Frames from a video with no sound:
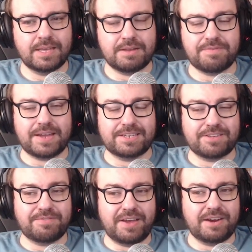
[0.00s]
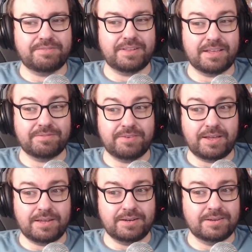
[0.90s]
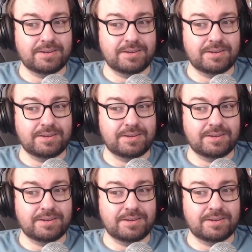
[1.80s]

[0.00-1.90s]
In fact, as a Firefly fan,